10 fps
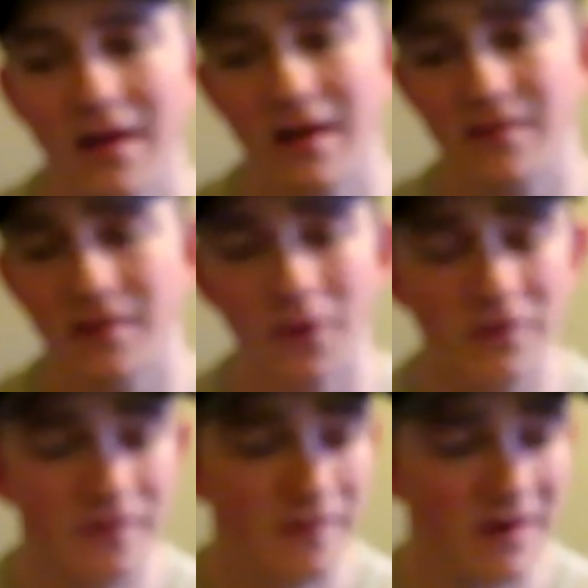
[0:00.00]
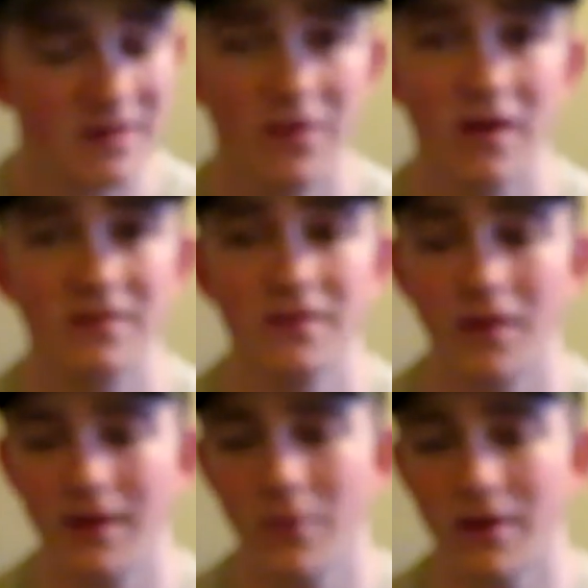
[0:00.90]
He's the most funniest person.
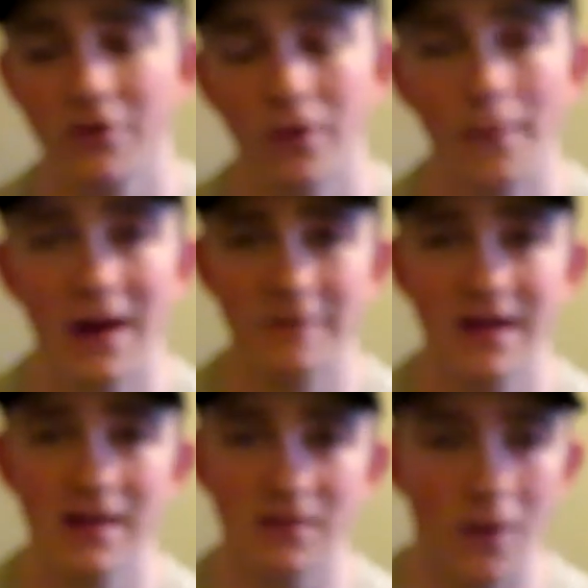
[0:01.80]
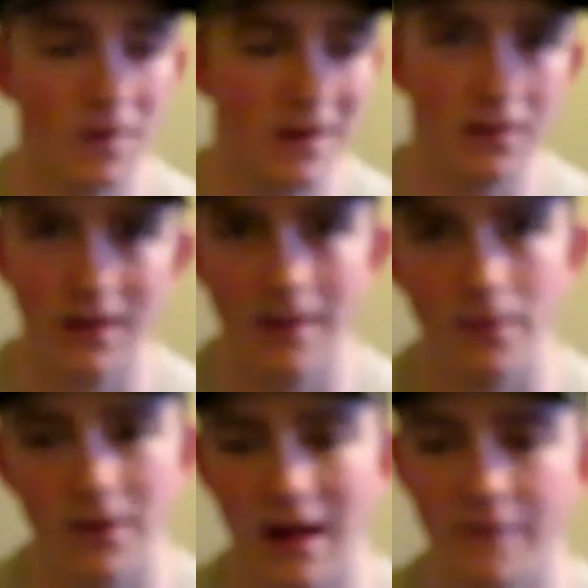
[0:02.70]
Like, when I grow up and have kids, I want to be like him.
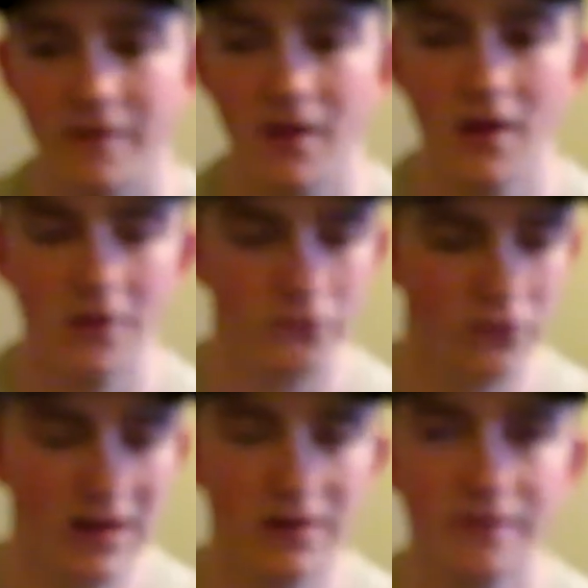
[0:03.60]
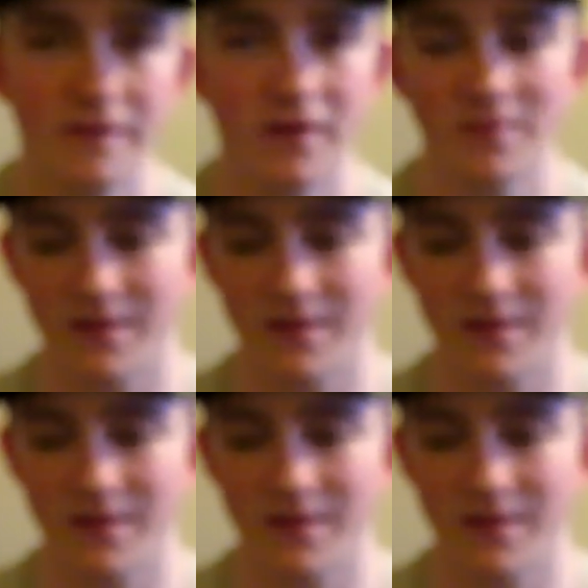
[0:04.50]
I want to have really good fun with